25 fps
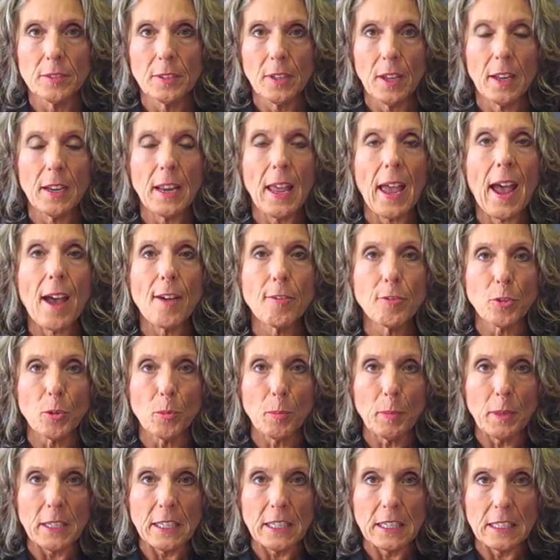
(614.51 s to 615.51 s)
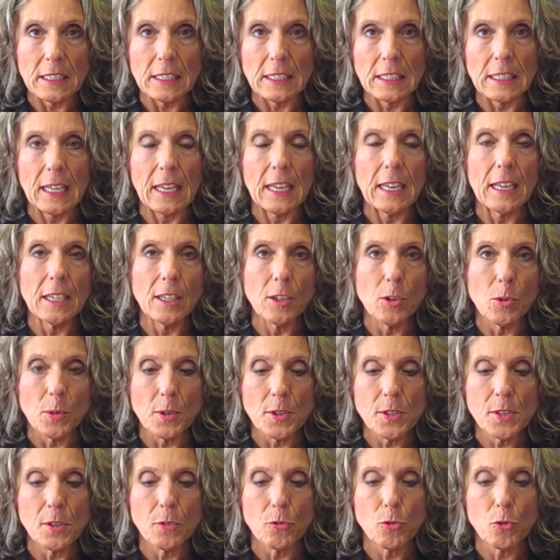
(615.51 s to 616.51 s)
not after beginning any
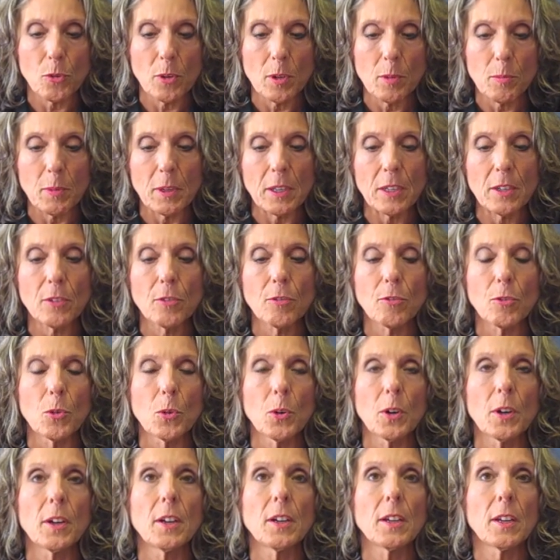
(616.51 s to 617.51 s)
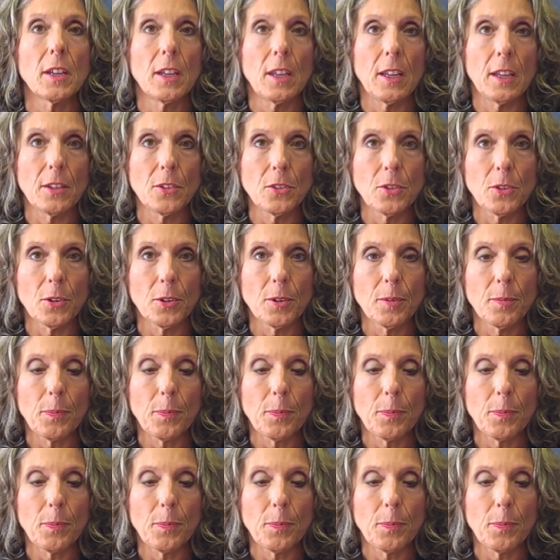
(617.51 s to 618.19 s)
course of treatment for cancer.